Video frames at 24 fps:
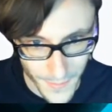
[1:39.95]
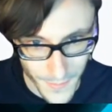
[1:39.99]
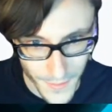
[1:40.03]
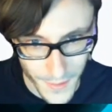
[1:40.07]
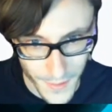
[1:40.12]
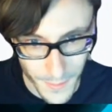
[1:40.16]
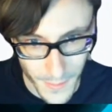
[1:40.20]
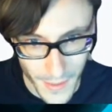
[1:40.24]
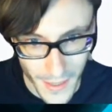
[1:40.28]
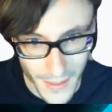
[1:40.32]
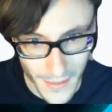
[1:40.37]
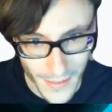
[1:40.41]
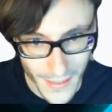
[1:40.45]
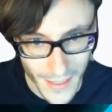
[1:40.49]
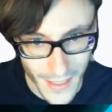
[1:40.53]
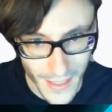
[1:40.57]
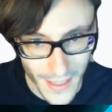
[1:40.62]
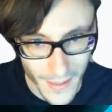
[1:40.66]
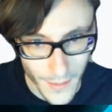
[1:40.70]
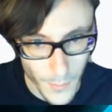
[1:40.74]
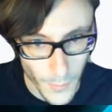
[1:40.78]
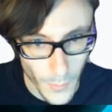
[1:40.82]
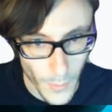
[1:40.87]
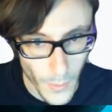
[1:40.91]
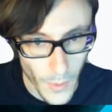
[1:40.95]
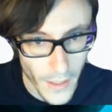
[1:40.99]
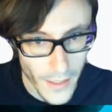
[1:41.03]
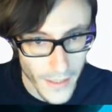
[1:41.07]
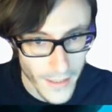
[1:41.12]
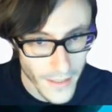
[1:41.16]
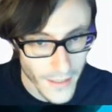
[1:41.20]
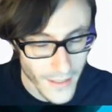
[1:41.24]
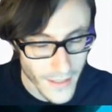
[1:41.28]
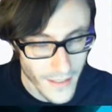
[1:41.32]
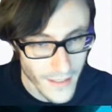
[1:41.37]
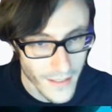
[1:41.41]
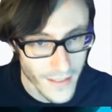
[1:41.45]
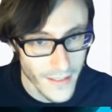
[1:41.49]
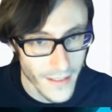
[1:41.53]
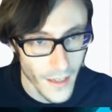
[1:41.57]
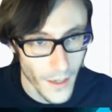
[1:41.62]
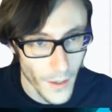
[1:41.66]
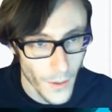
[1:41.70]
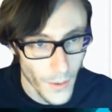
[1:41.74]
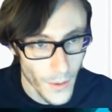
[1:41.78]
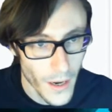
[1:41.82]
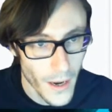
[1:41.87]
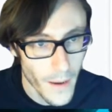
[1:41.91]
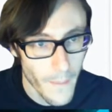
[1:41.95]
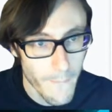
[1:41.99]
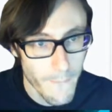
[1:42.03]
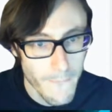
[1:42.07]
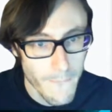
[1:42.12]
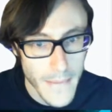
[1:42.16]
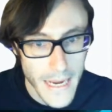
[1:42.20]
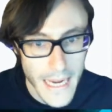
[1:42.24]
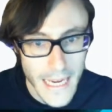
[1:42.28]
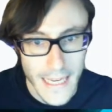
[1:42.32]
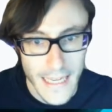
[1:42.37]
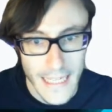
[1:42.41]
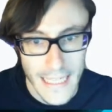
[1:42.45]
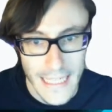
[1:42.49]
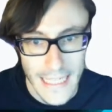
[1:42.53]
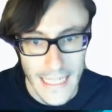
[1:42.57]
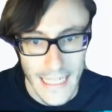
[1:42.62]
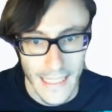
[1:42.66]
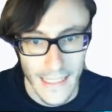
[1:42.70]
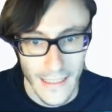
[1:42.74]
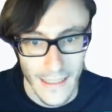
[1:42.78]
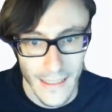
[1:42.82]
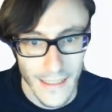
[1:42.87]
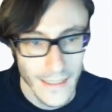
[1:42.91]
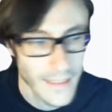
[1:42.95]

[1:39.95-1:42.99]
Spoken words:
of smell and why it is so amazing.